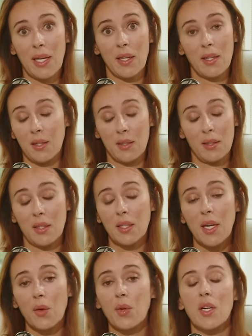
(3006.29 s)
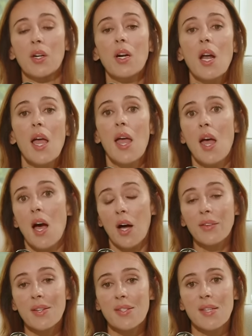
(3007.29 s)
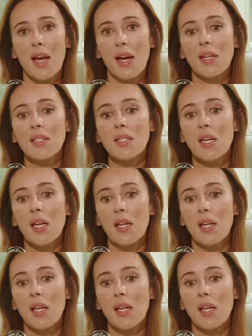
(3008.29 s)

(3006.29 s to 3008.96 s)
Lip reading: like, career on the side,